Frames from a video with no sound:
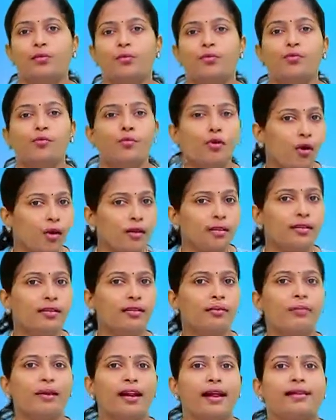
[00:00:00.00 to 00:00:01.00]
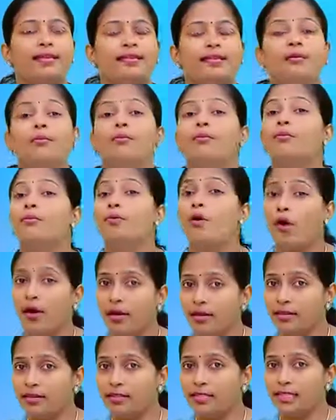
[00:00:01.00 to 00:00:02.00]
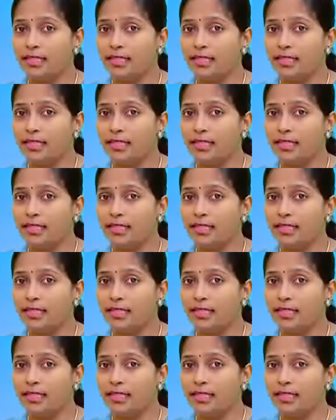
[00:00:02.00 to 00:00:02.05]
model blending, model